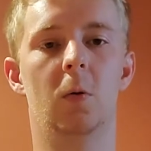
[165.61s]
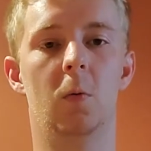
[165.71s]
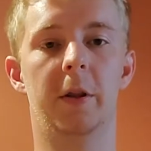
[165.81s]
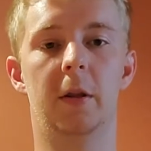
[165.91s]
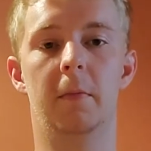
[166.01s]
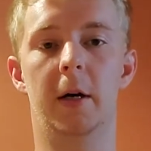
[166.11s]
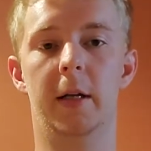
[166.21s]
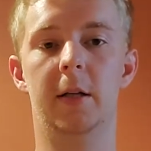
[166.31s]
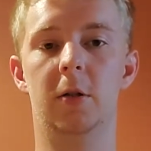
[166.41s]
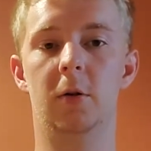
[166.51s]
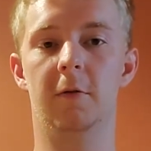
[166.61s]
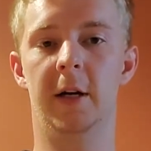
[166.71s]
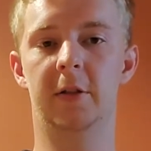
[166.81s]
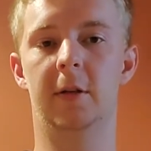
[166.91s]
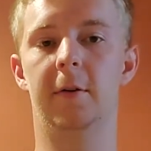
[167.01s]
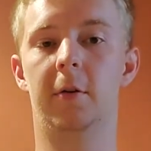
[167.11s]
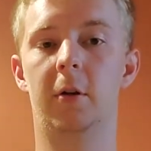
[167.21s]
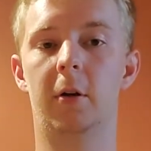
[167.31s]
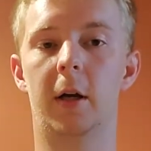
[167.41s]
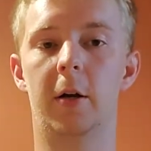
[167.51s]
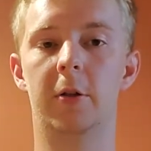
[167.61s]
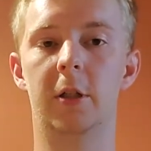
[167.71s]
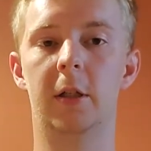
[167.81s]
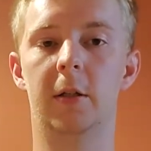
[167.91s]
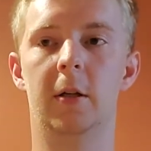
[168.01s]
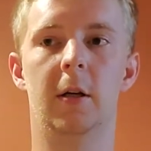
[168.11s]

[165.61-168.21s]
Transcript: with the money to invest in nuclear energy,